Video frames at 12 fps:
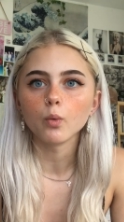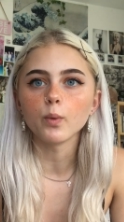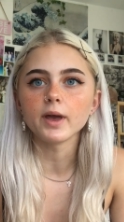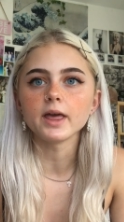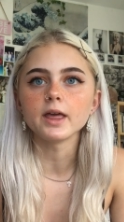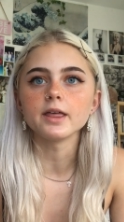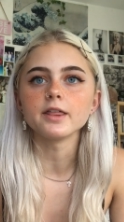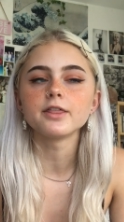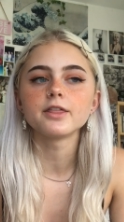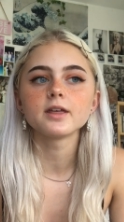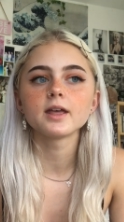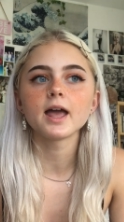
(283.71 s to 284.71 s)
with
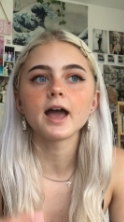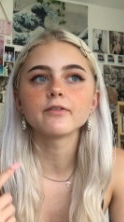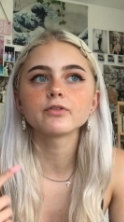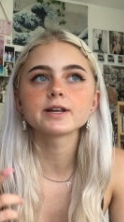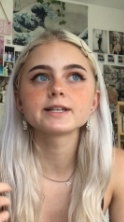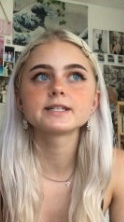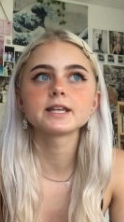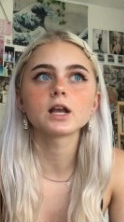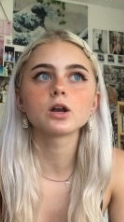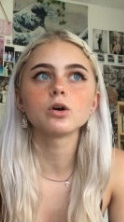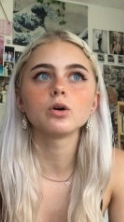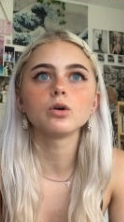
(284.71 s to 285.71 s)
every
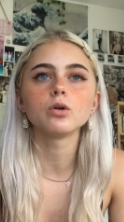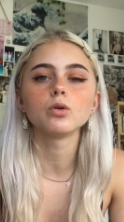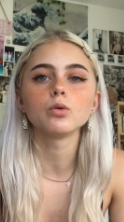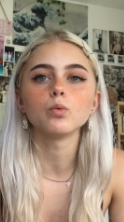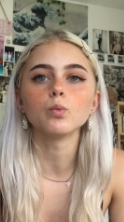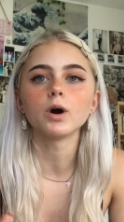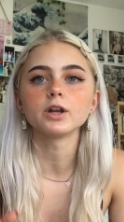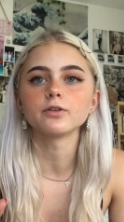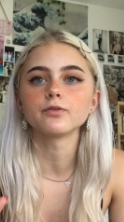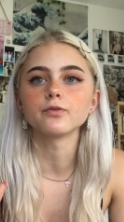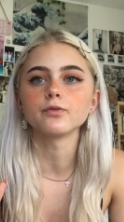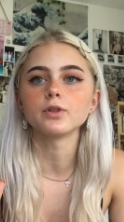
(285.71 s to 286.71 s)
single one
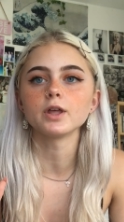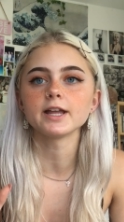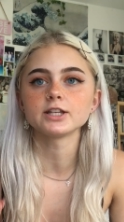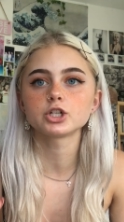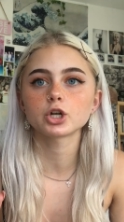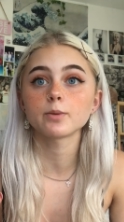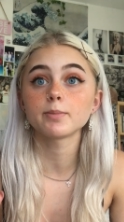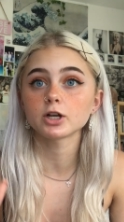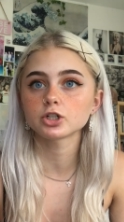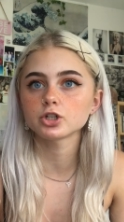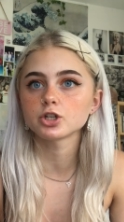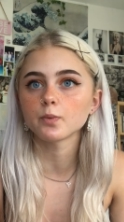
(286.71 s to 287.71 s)
of the Instagram
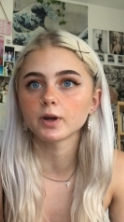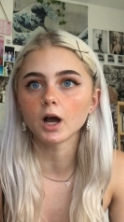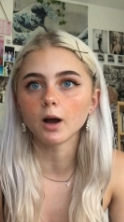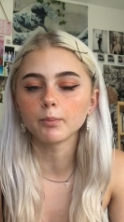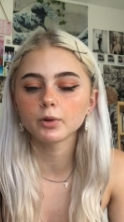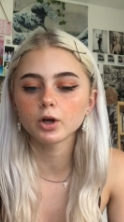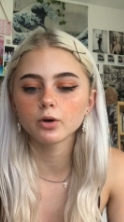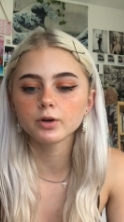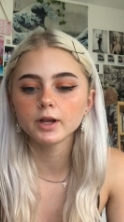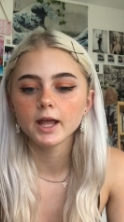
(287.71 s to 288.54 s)
pictures you want to upload,